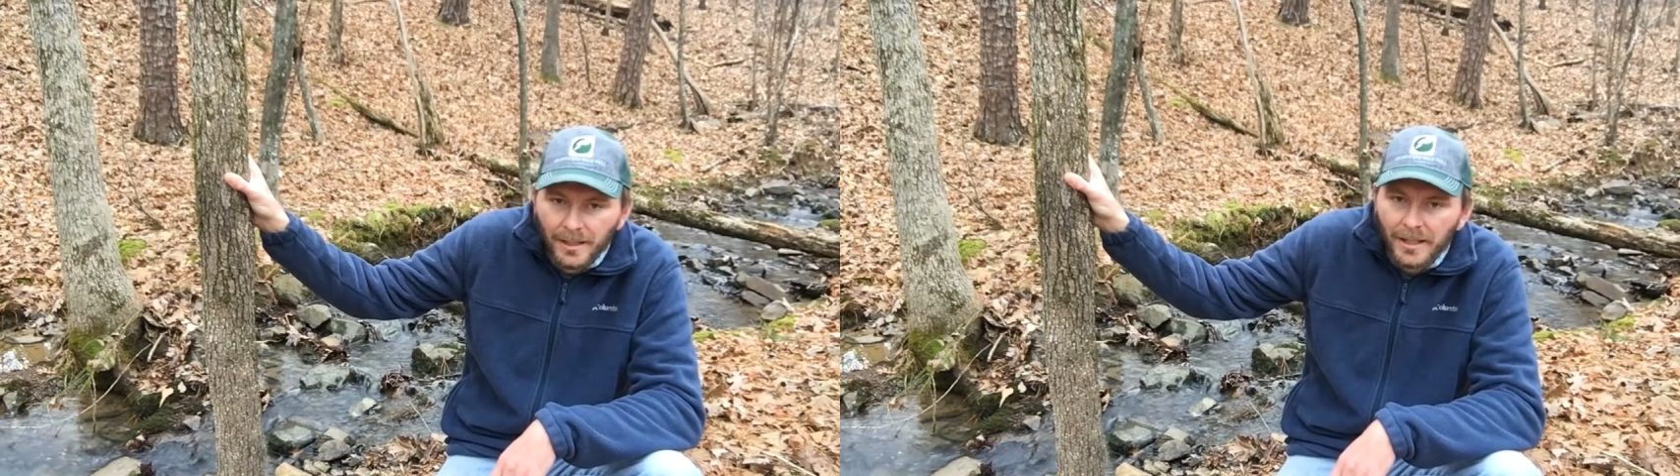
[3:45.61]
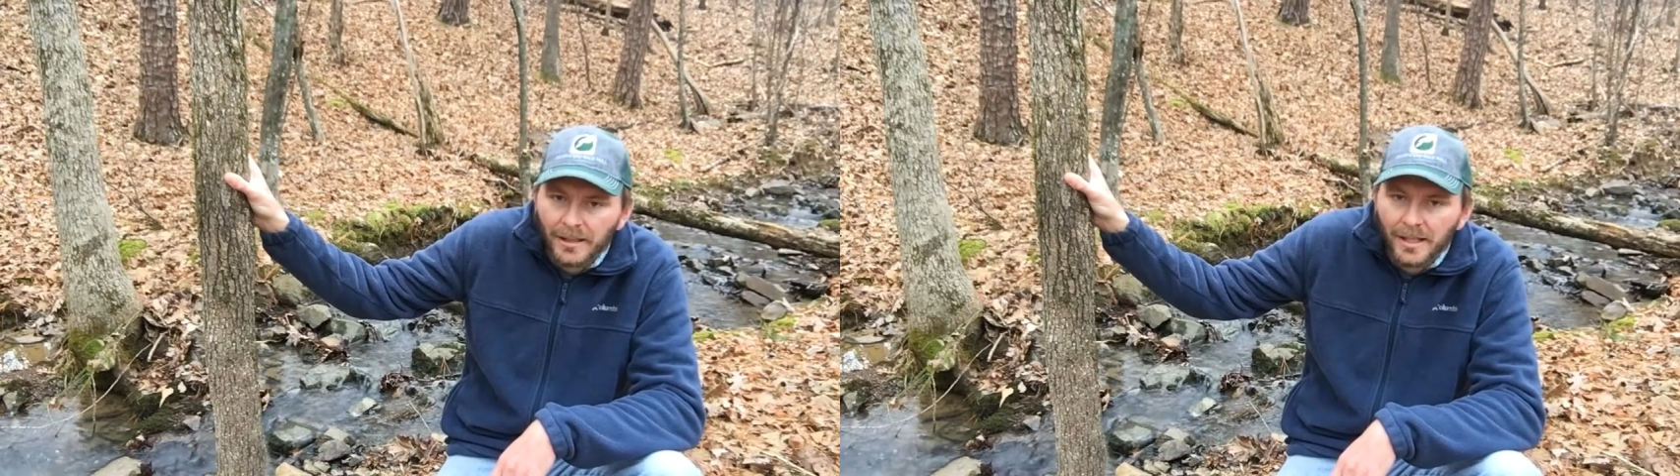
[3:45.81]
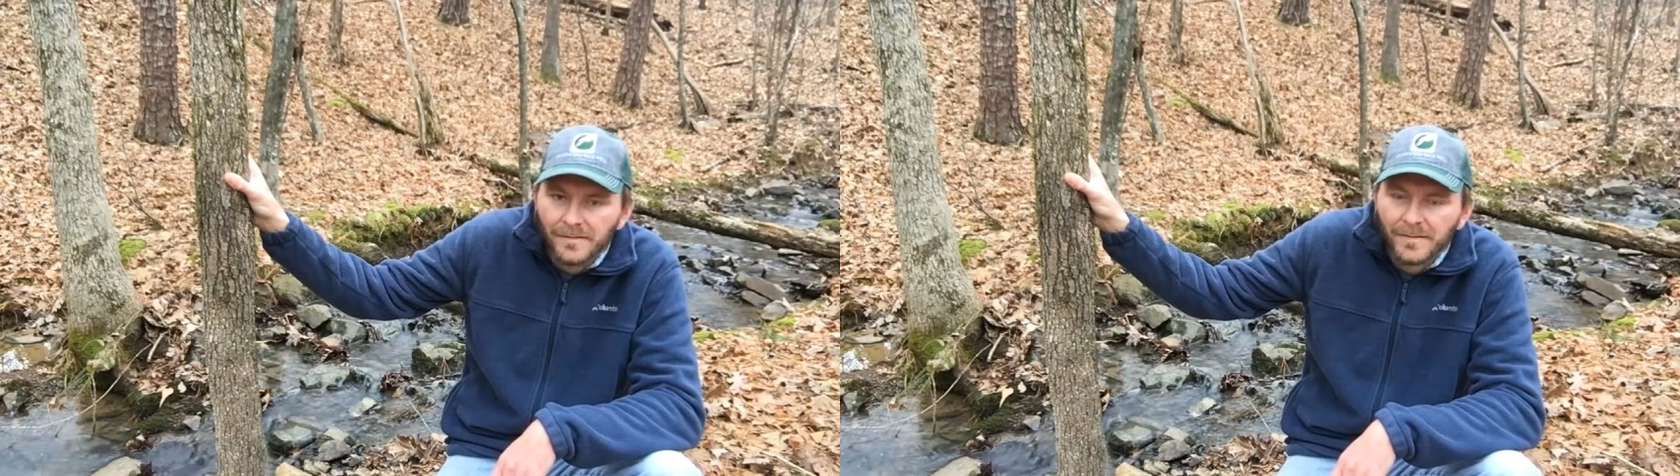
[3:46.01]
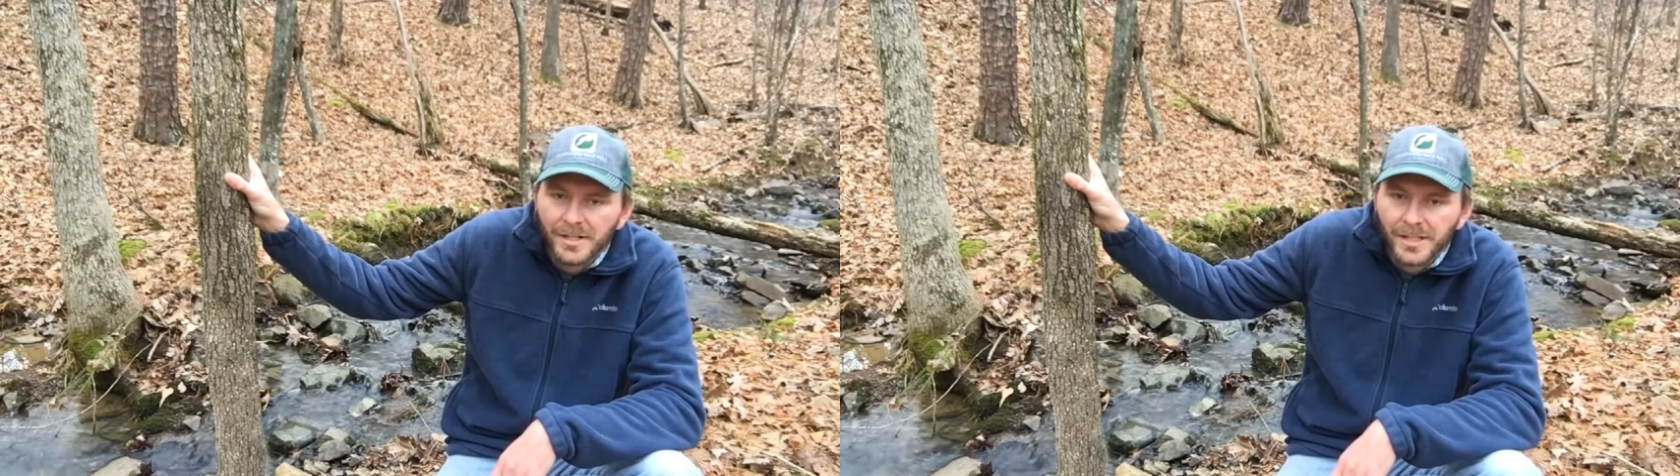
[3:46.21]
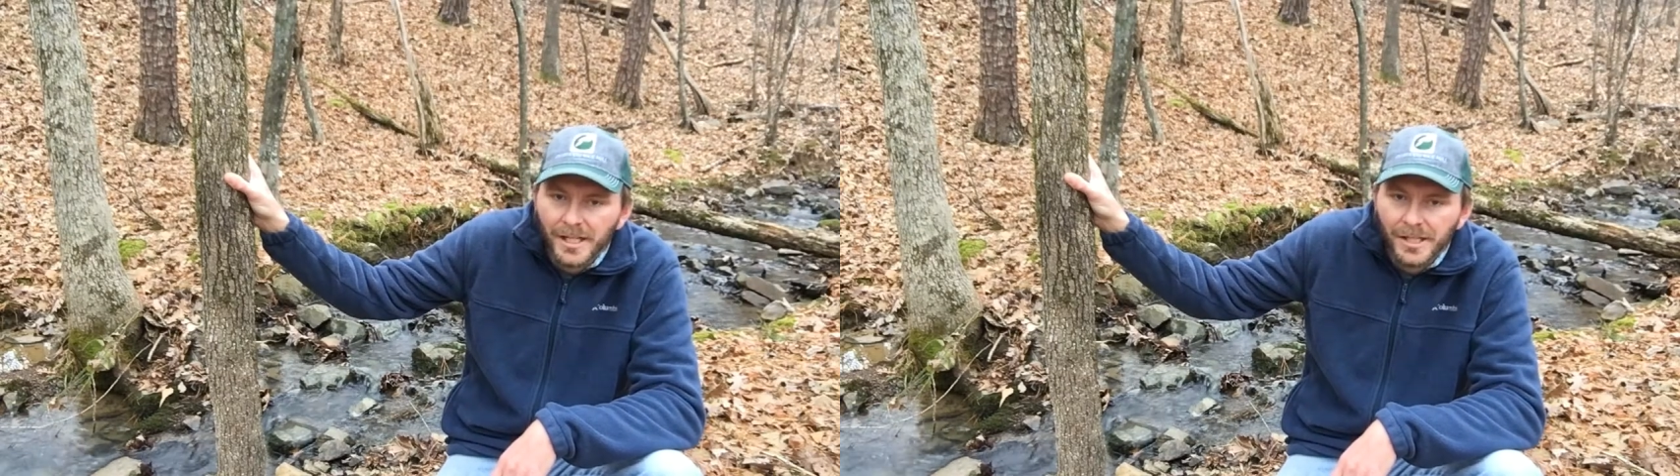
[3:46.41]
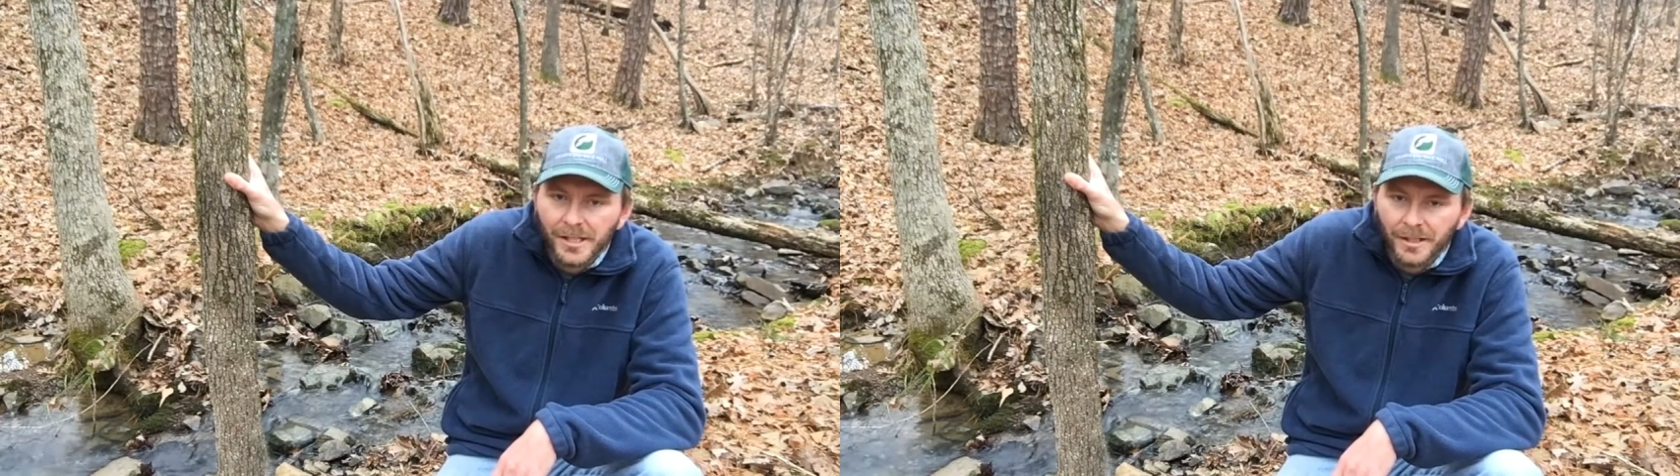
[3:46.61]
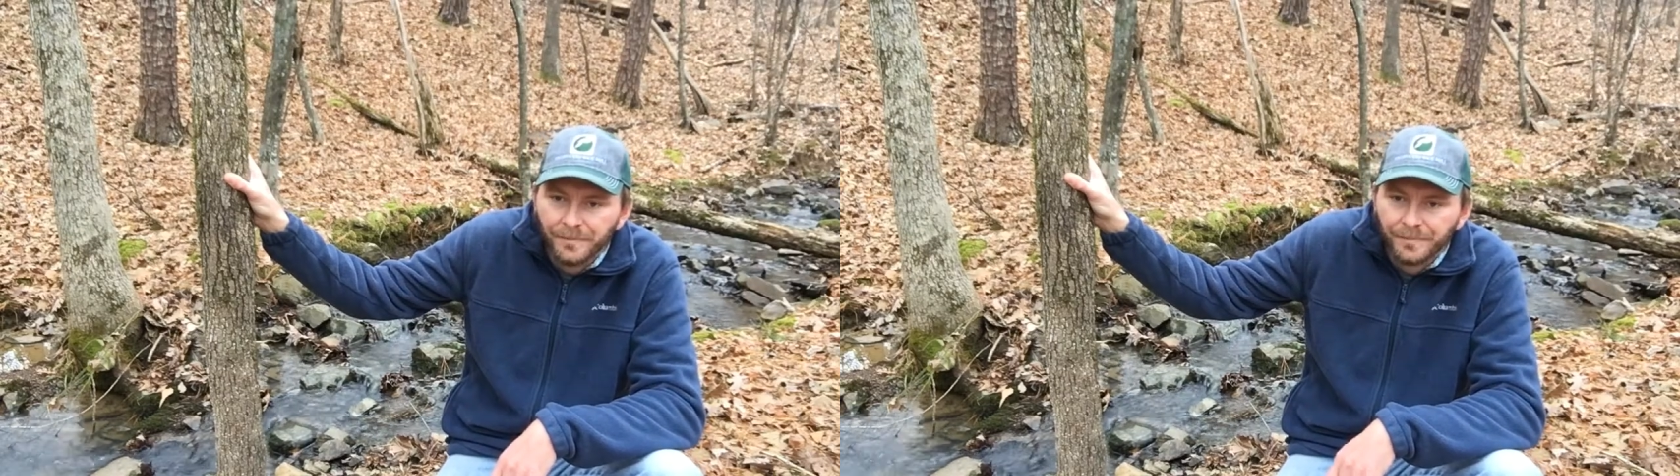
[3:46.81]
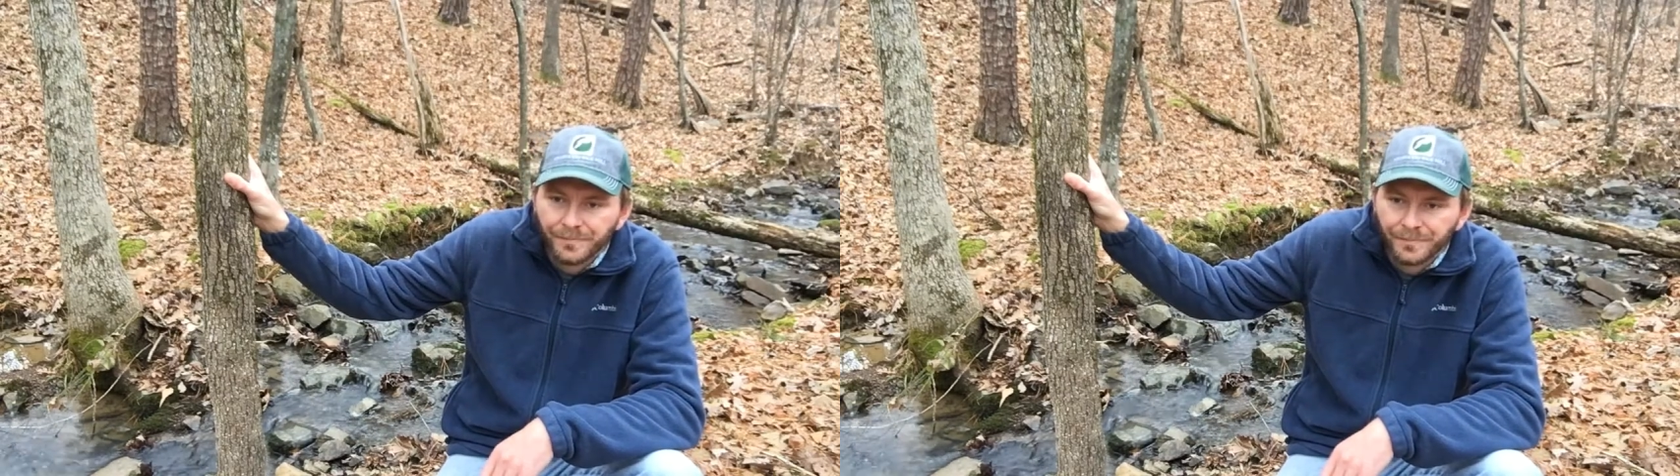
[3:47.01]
that conversation,